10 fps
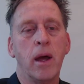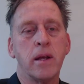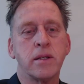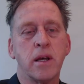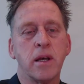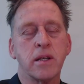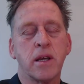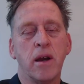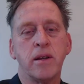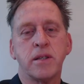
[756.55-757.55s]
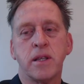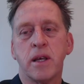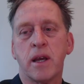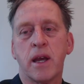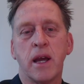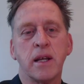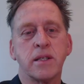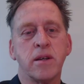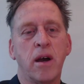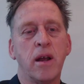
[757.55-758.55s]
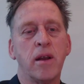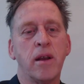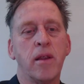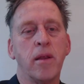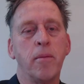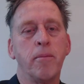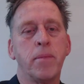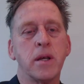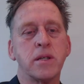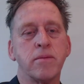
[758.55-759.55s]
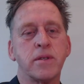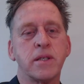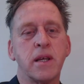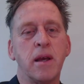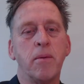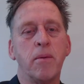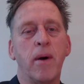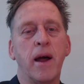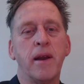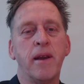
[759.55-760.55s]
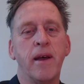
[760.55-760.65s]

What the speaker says: so it's going to the king side, then Bishop C1,